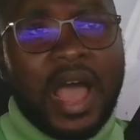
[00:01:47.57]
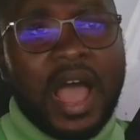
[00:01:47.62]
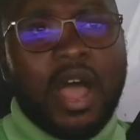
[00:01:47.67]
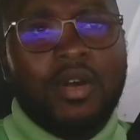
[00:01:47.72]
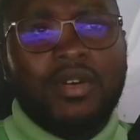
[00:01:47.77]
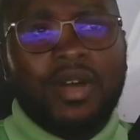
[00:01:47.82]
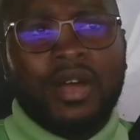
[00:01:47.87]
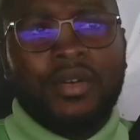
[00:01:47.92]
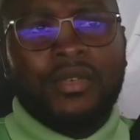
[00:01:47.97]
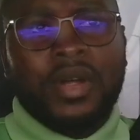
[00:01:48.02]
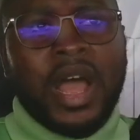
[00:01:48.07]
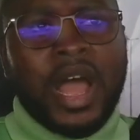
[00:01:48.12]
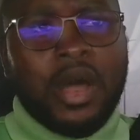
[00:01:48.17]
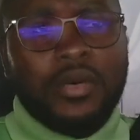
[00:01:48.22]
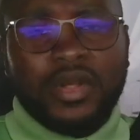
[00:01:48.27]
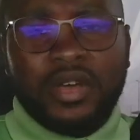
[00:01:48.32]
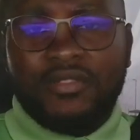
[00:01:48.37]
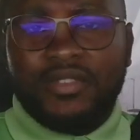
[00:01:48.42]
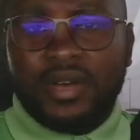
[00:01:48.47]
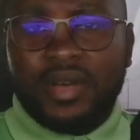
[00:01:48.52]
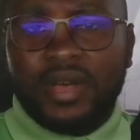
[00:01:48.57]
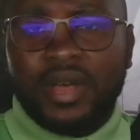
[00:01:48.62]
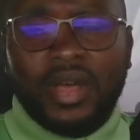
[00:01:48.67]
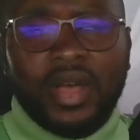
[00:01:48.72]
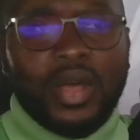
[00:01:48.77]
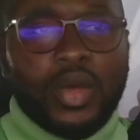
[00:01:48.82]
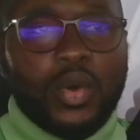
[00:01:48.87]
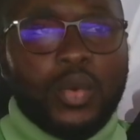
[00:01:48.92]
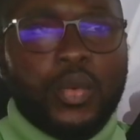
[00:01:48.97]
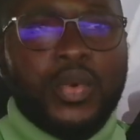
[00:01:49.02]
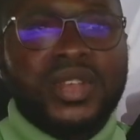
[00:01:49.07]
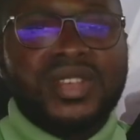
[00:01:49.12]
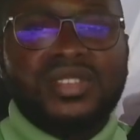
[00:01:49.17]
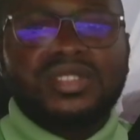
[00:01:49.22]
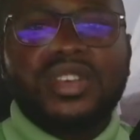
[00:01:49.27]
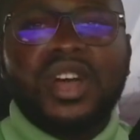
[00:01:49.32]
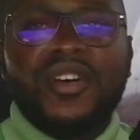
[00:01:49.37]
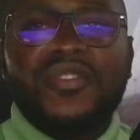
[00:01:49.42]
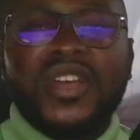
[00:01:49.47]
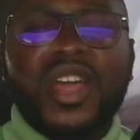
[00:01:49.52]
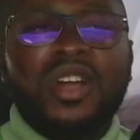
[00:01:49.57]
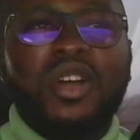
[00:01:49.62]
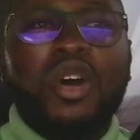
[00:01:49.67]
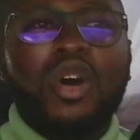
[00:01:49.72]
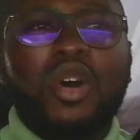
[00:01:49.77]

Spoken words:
However, we serve a